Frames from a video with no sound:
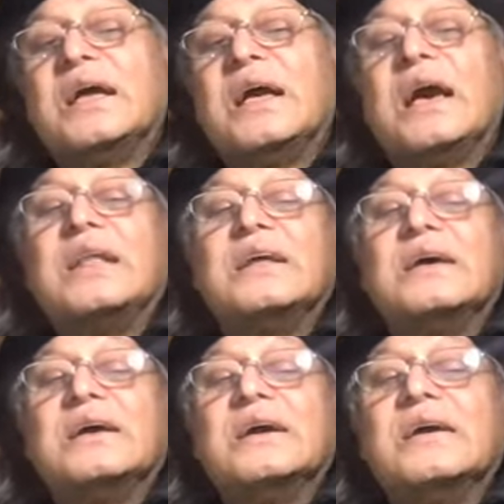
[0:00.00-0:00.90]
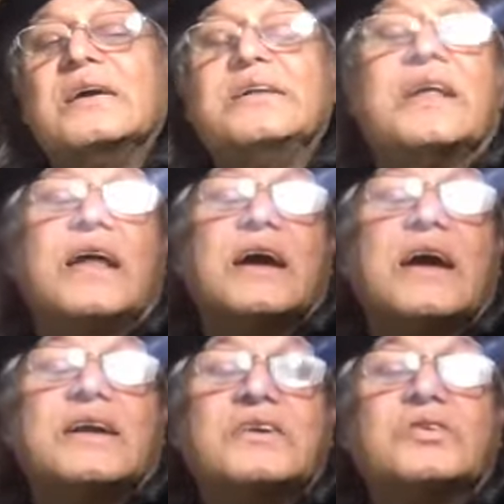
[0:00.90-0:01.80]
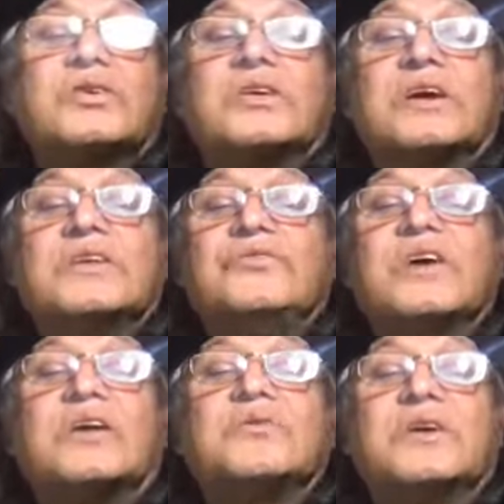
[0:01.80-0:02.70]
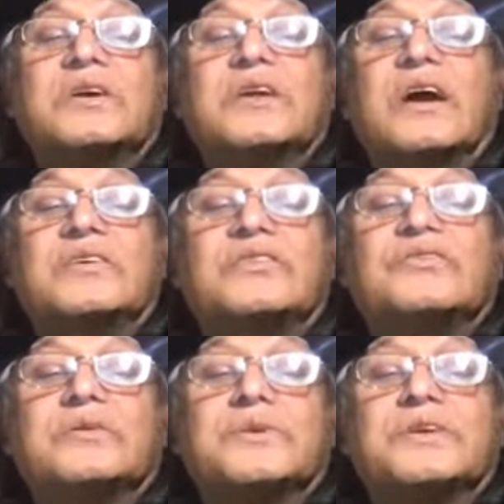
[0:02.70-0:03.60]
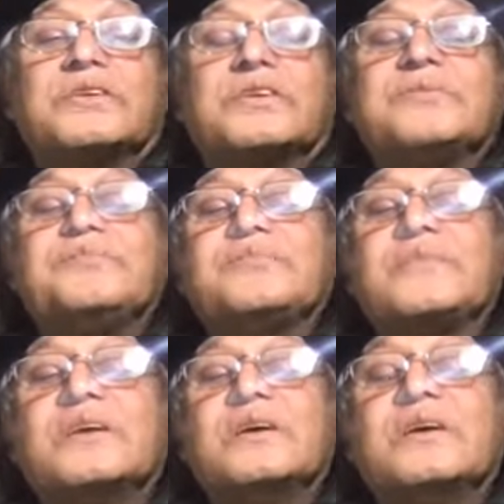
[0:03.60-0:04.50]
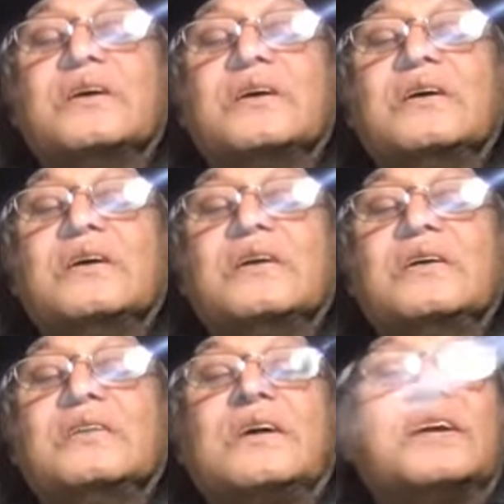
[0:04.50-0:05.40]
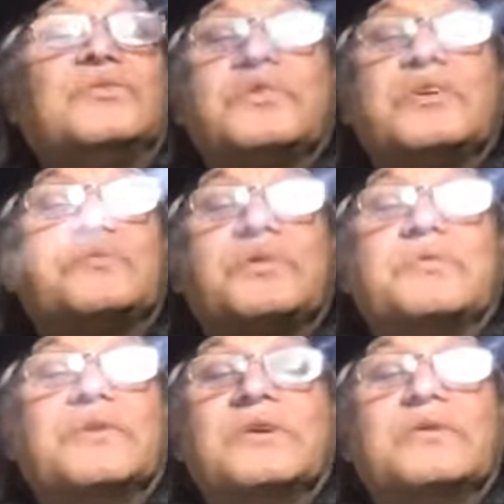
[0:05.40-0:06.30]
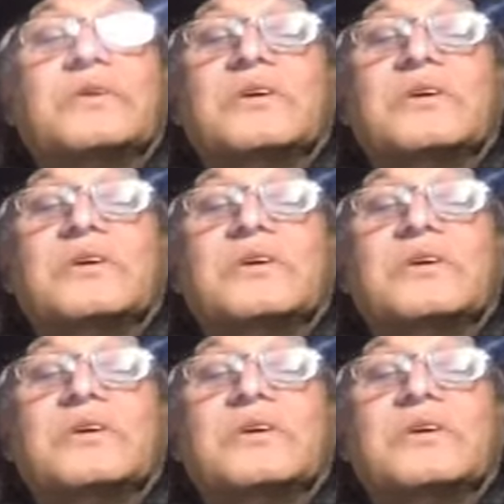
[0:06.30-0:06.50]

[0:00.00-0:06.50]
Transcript: and in an edition in January 1970, Ted Jury probably